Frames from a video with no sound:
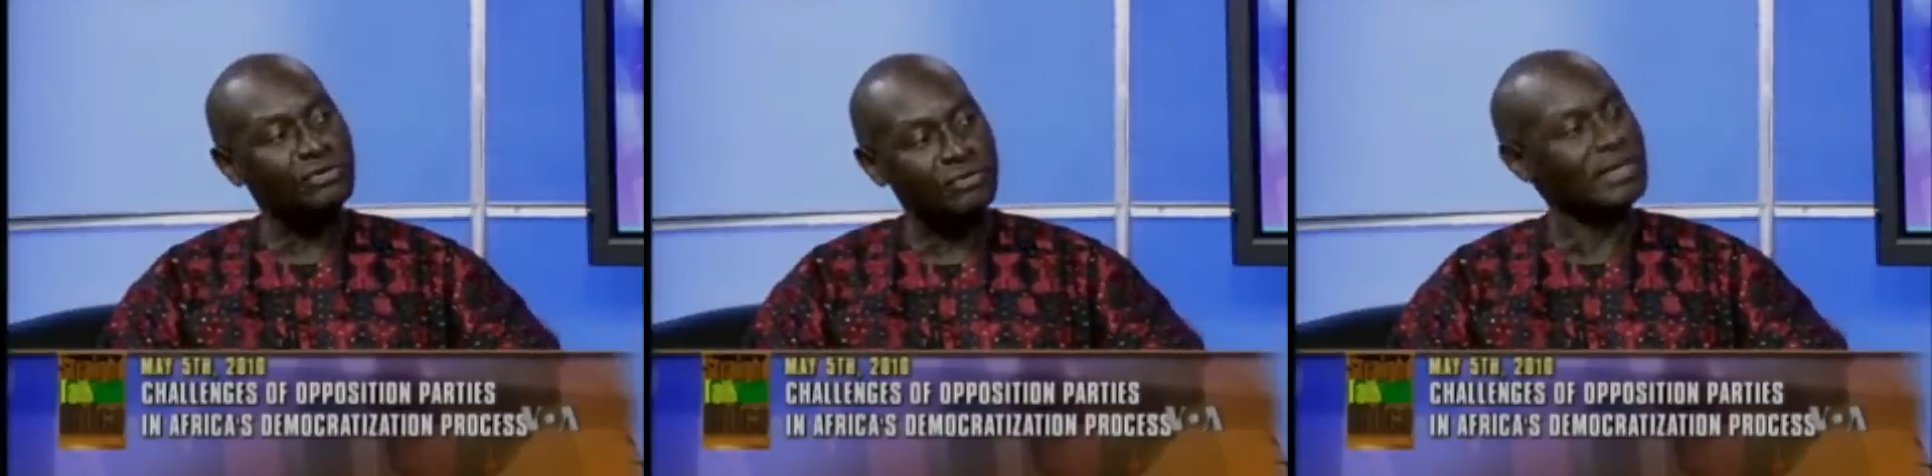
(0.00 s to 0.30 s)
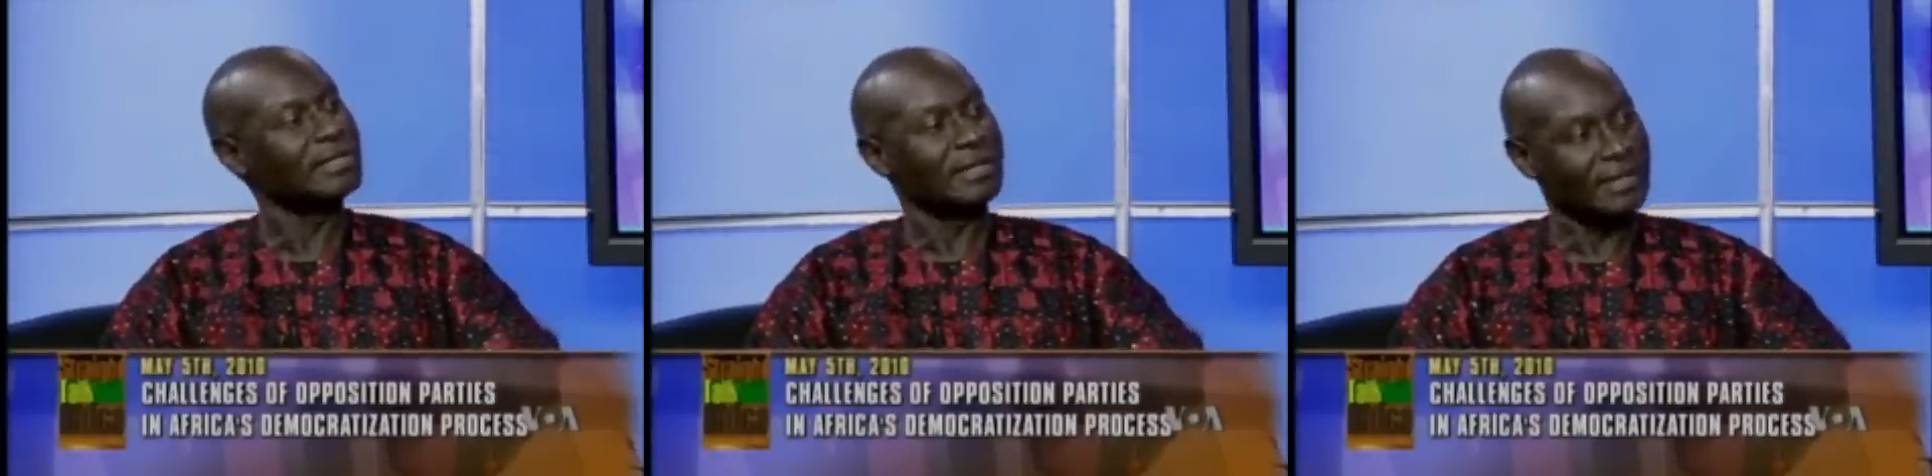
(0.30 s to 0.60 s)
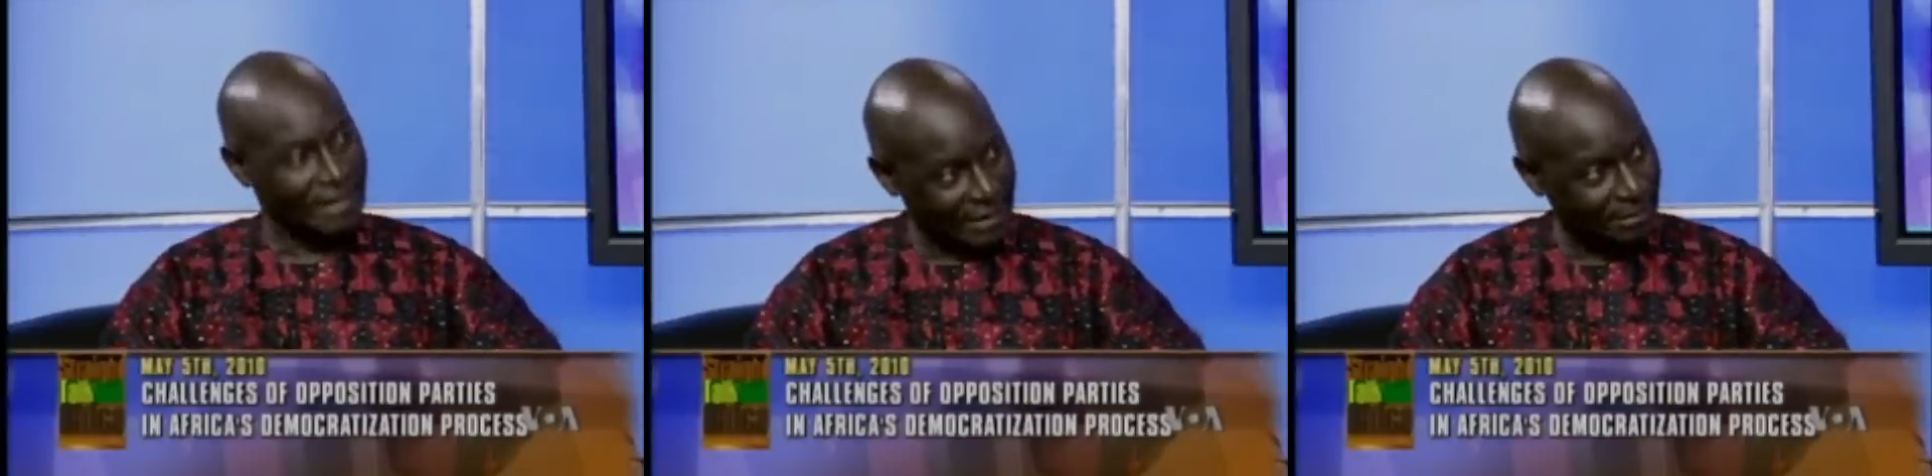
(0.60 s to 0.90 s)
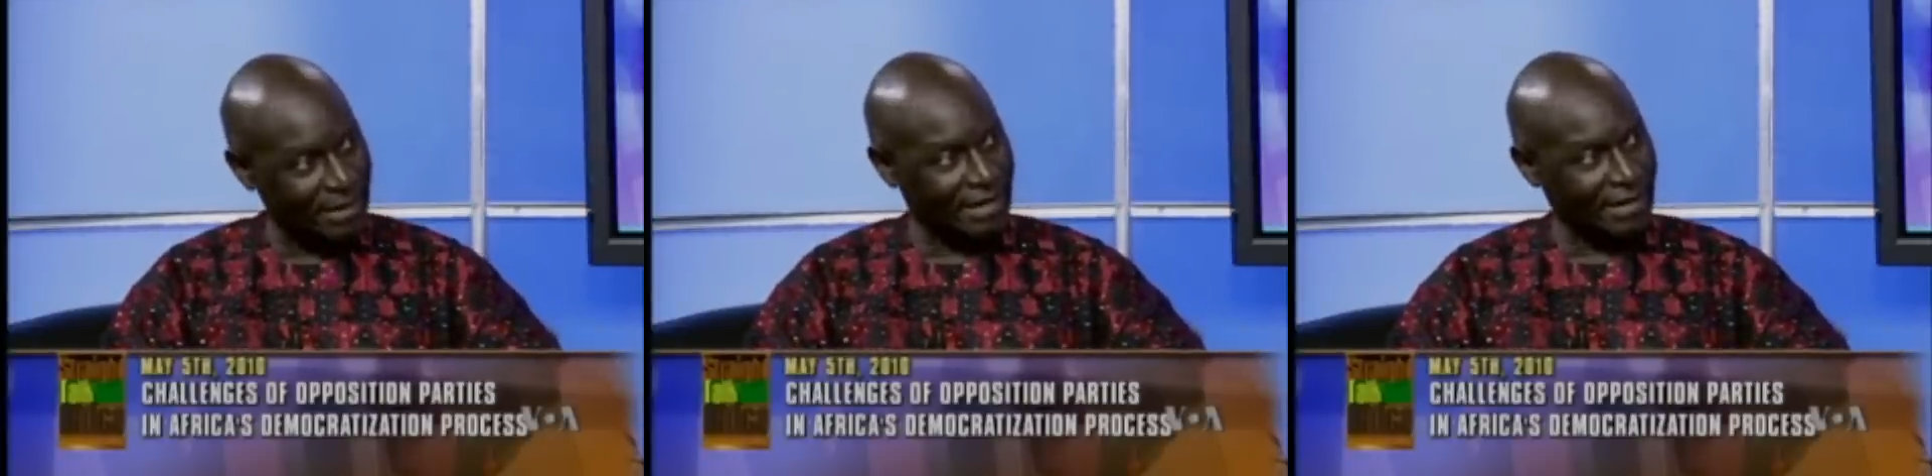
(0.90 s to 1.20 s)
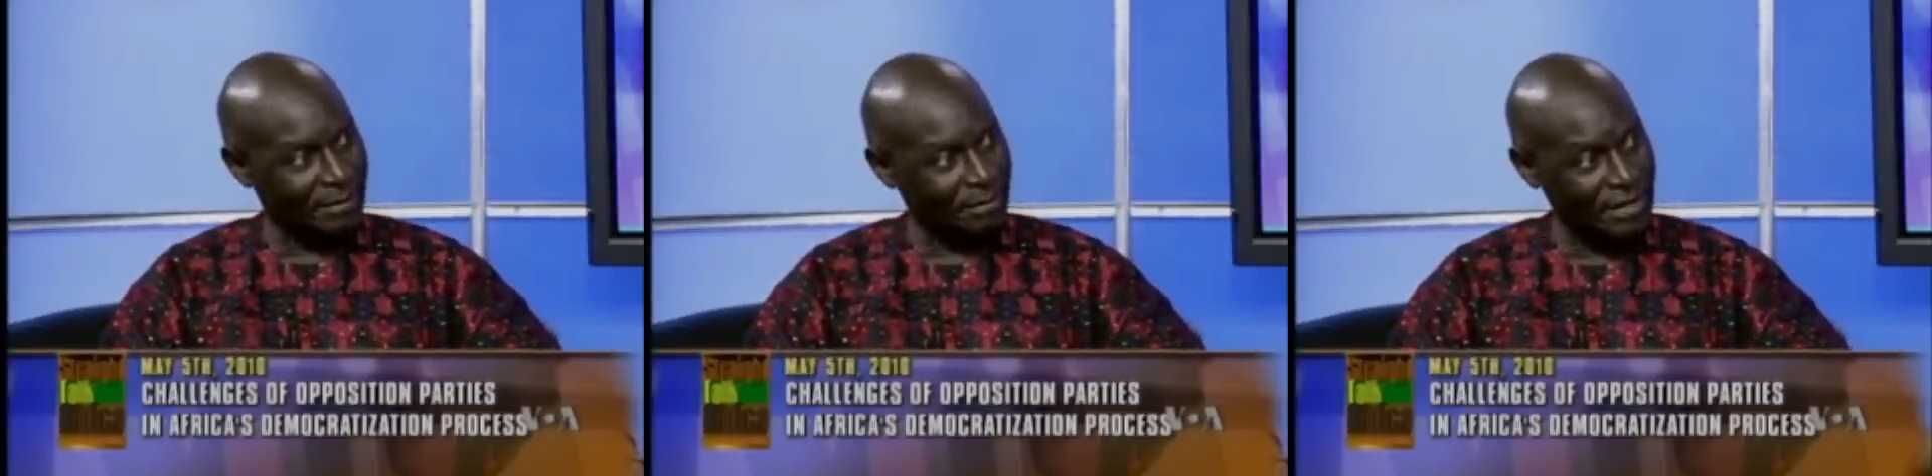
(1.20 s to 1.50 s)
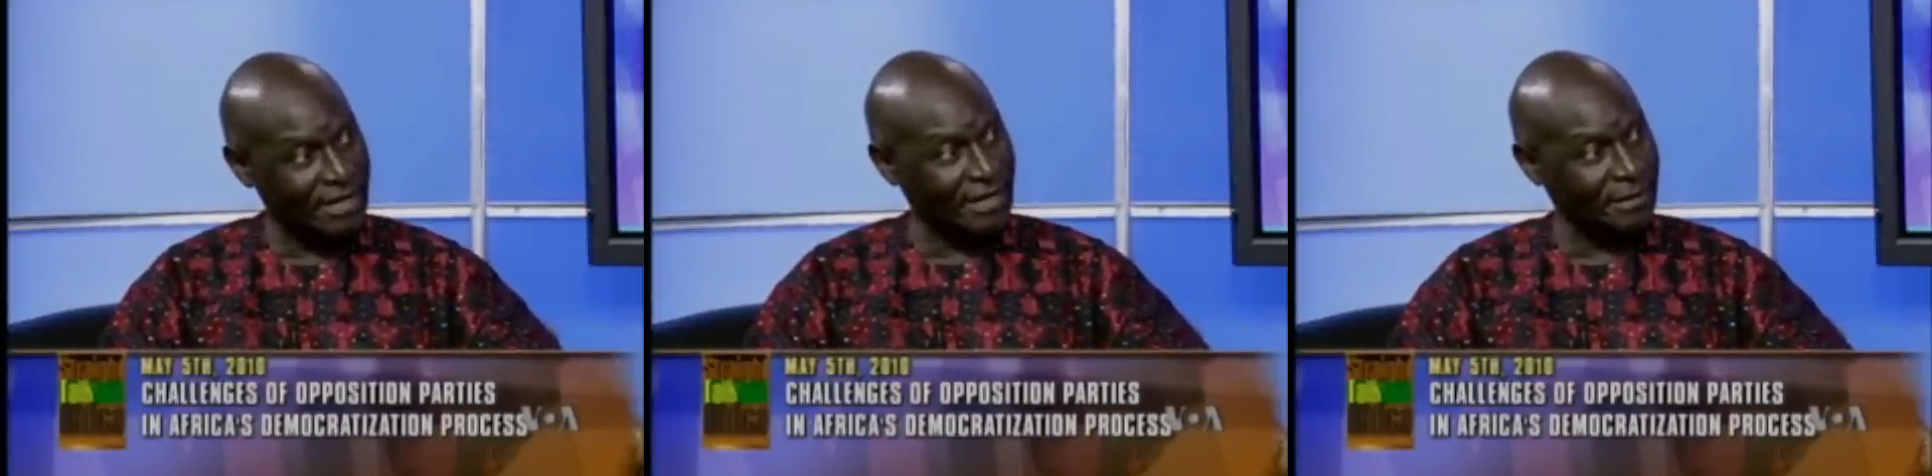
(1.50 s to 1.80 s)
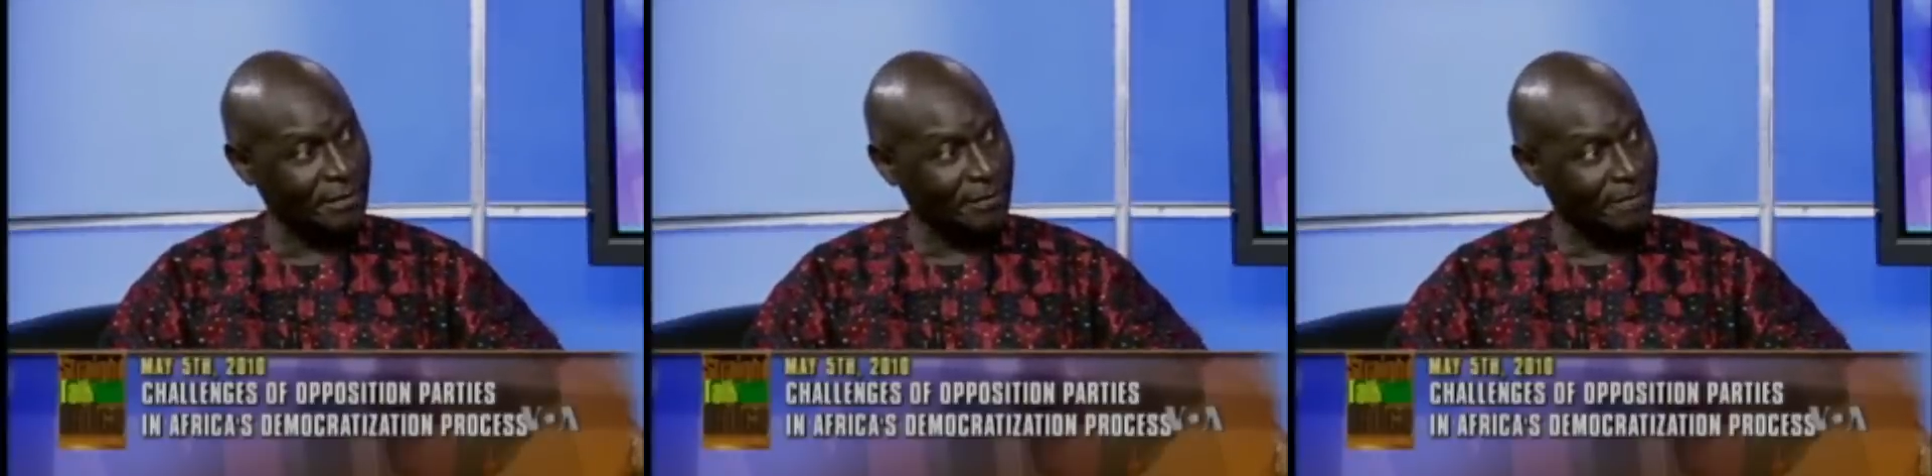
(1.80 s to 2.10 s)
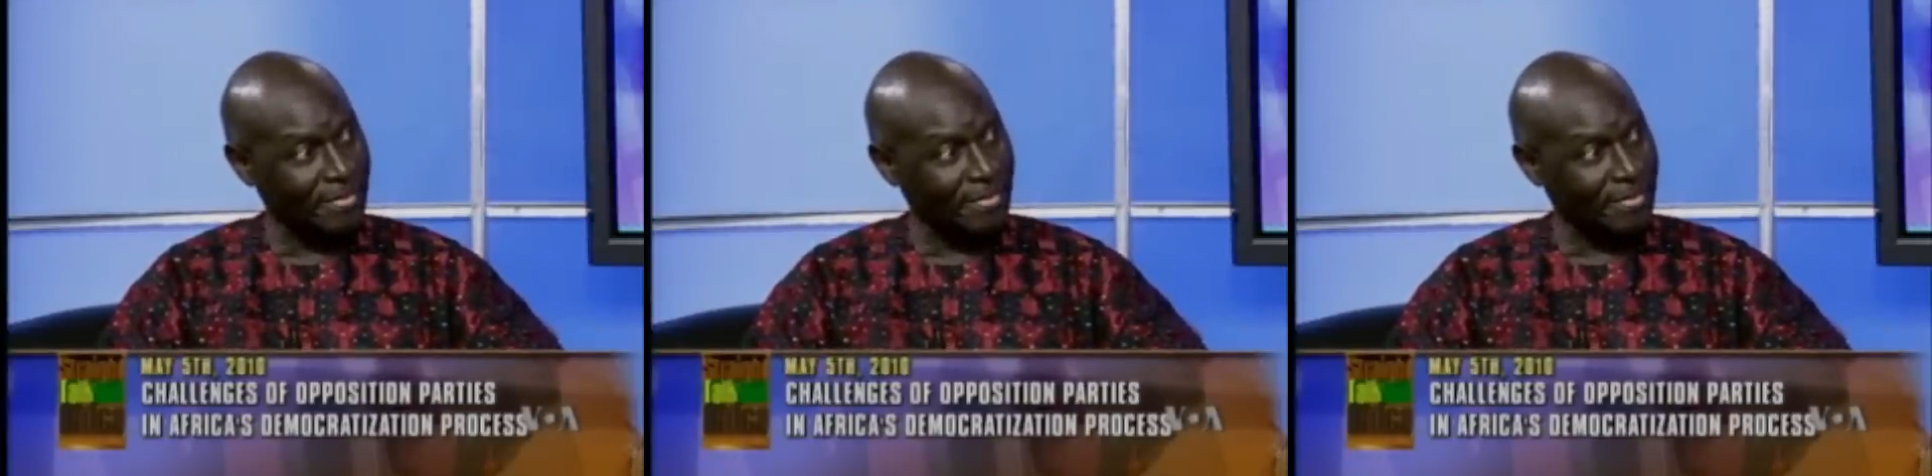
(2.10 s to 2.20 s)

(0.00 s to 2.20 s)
Street in Kampala, meaning